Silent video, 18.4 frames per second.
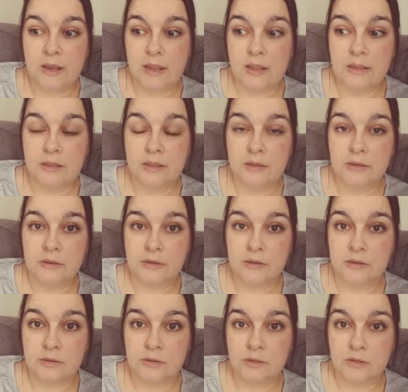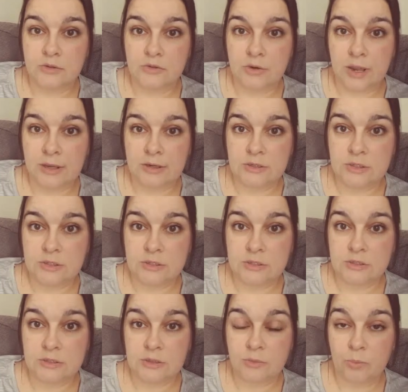the
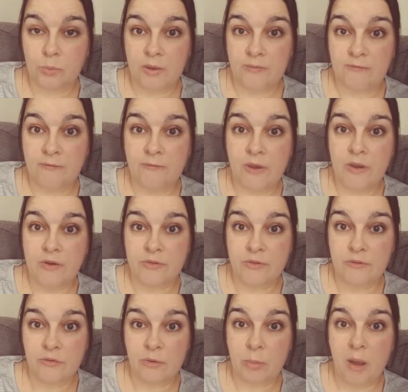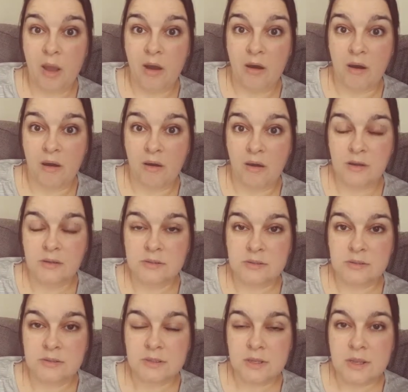contractions went further
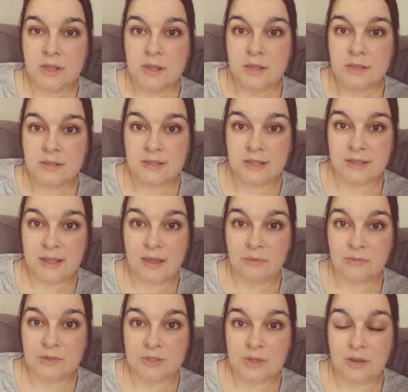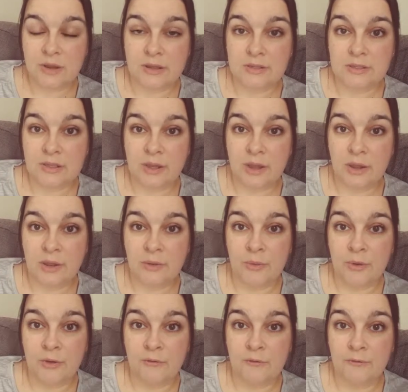apart, so they started to go
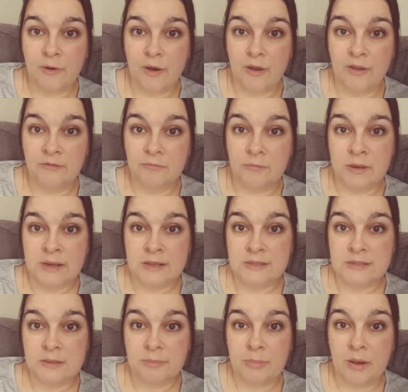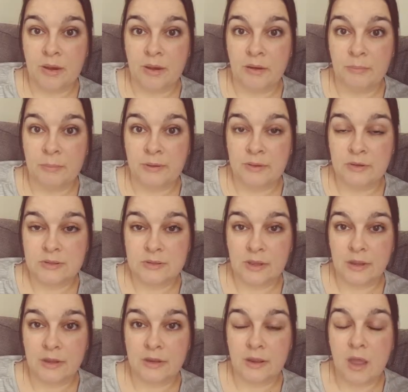at 5 minutes apart, because
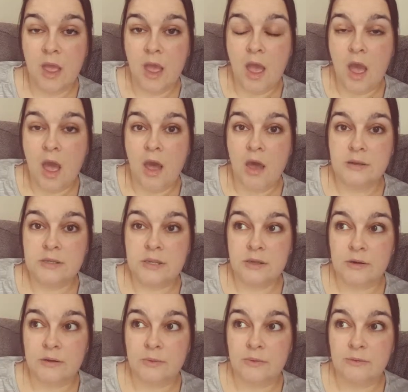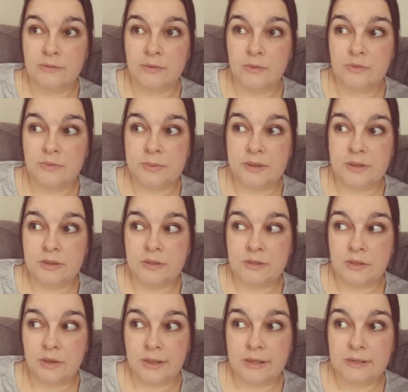I don't know if it was
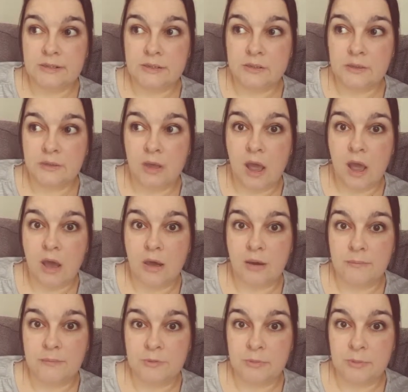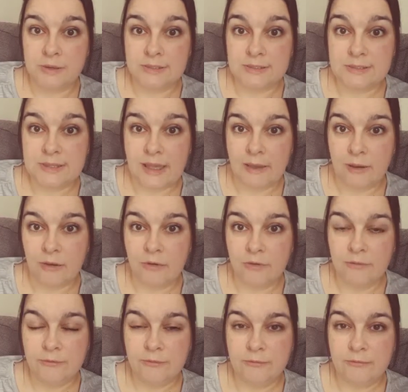because I'd calmed
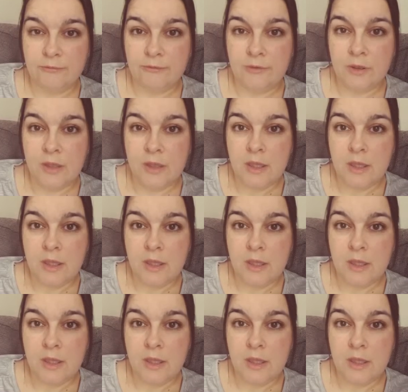myself,